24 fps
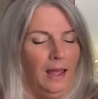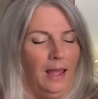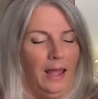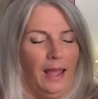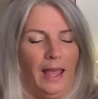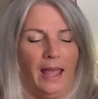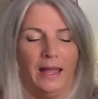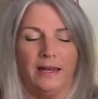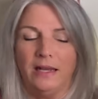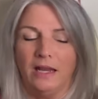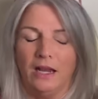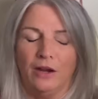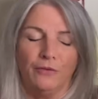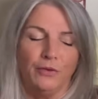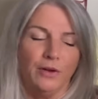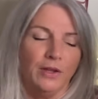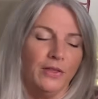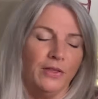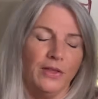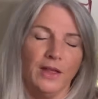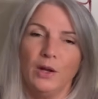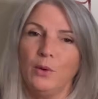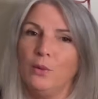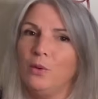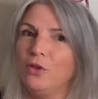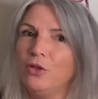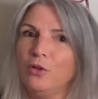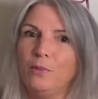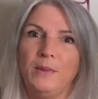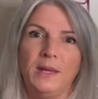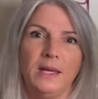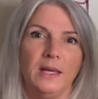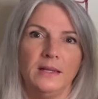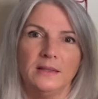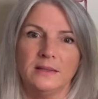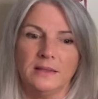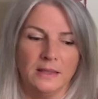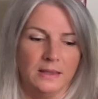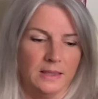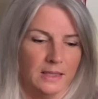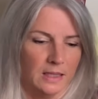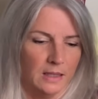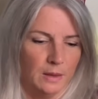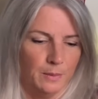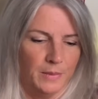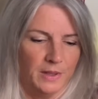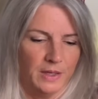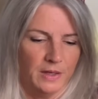and everything with me is a
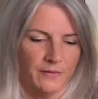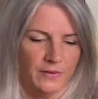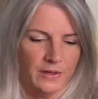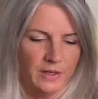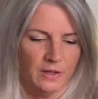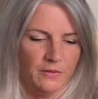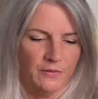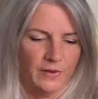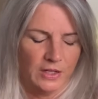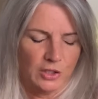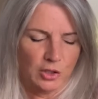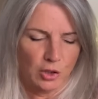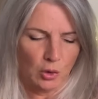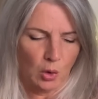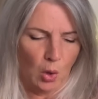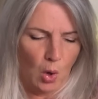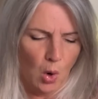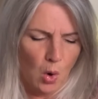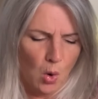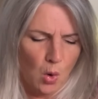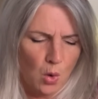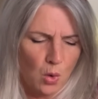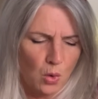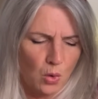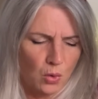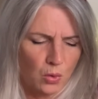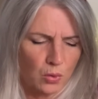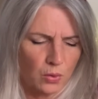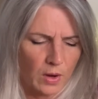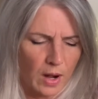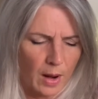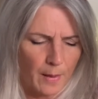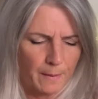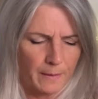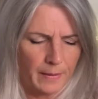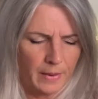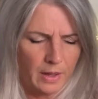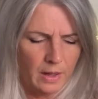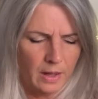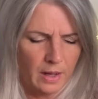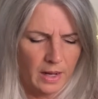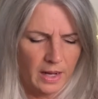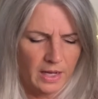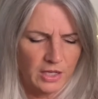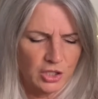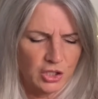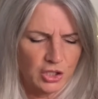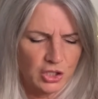little bit of an adventure. Oh, crumb.
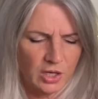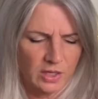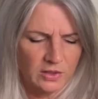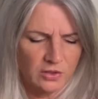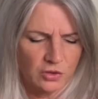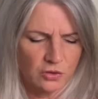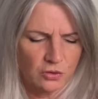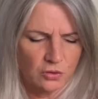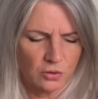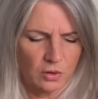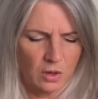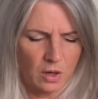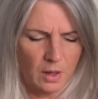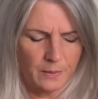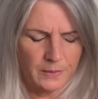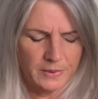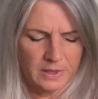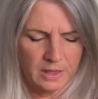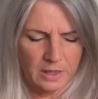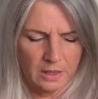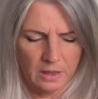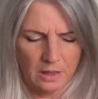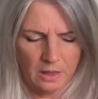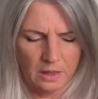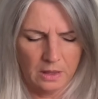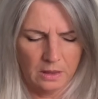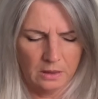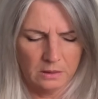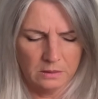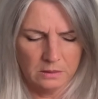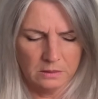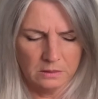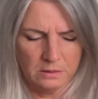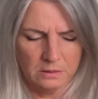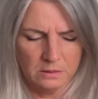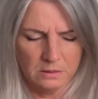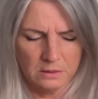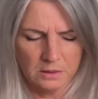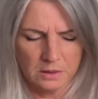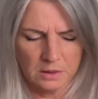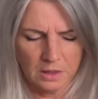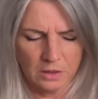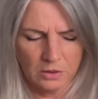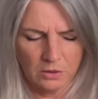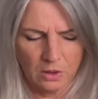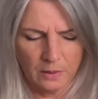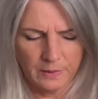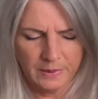I just dropped did
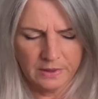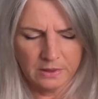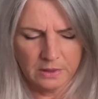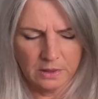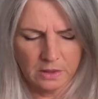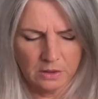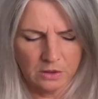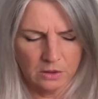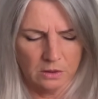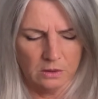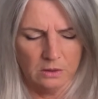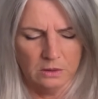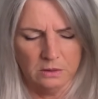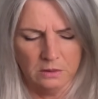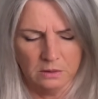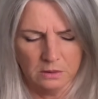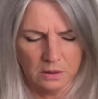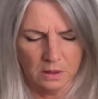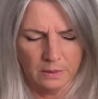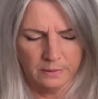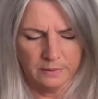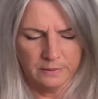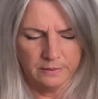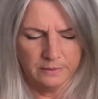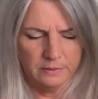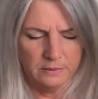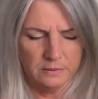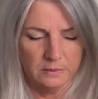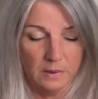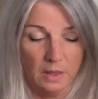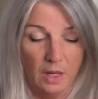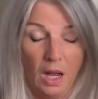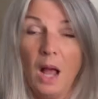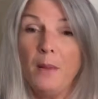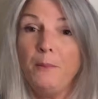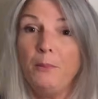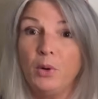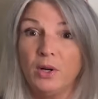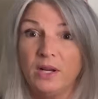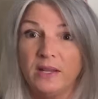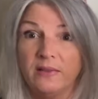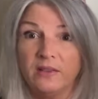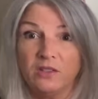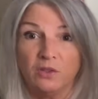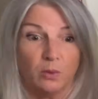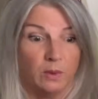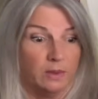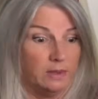I drop a stitch? Oh, crumb. I'm putting
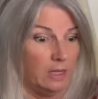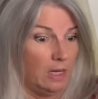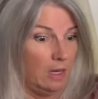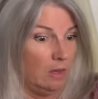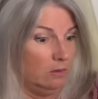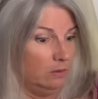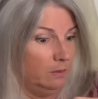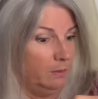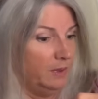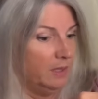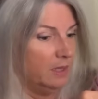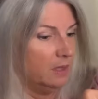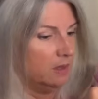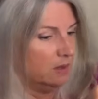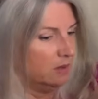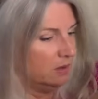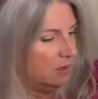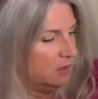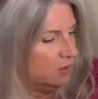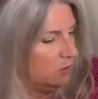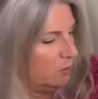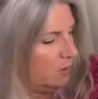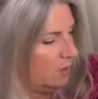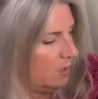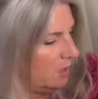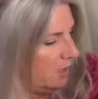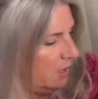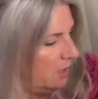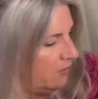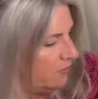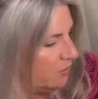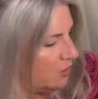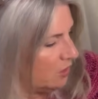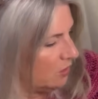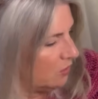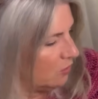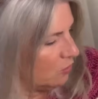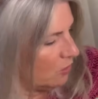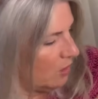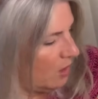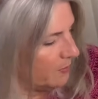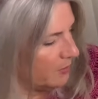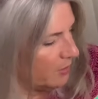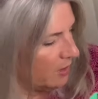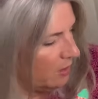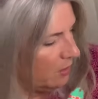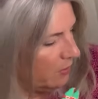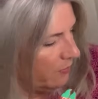this one down because this one I have just
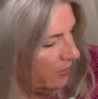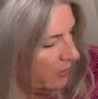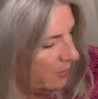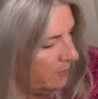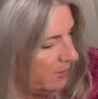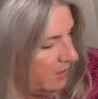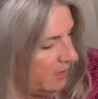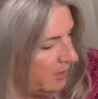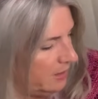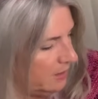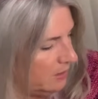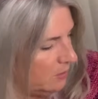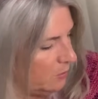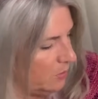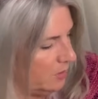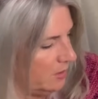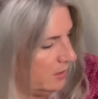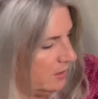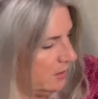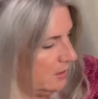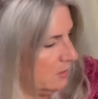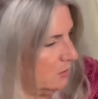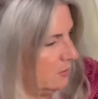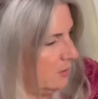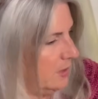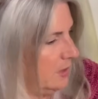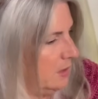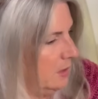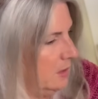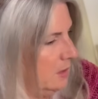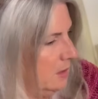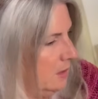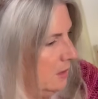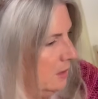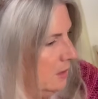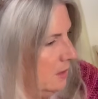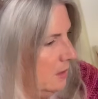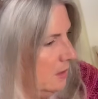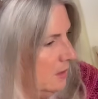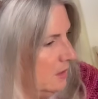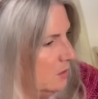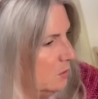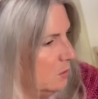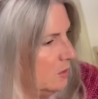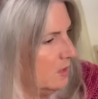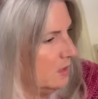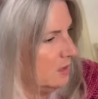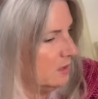dropped all over the place. Where's this one?
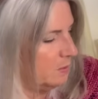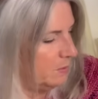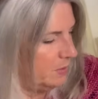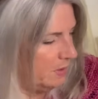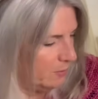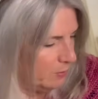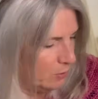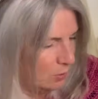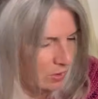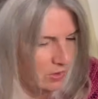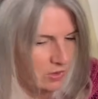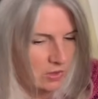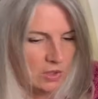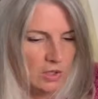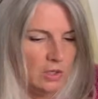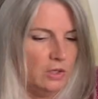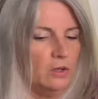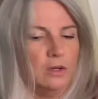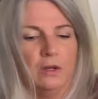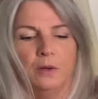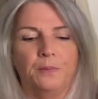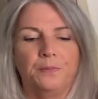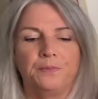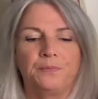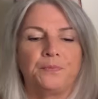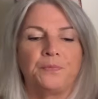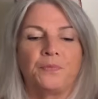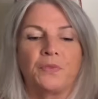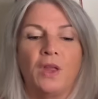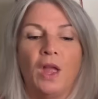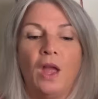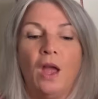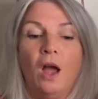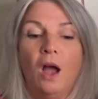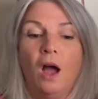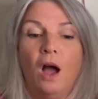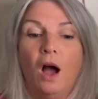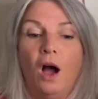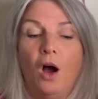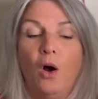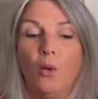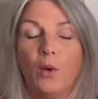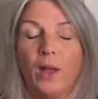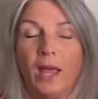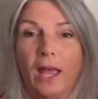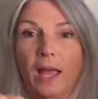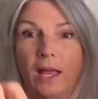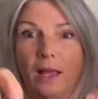This one is a bit more secure.
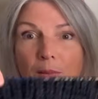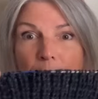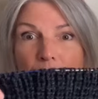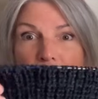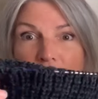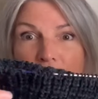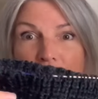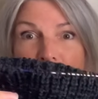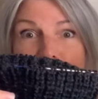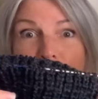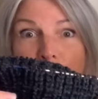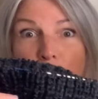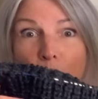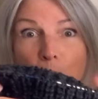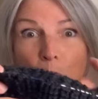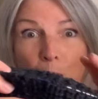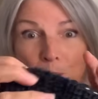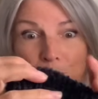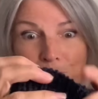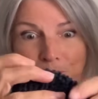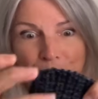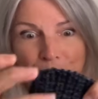Okay, so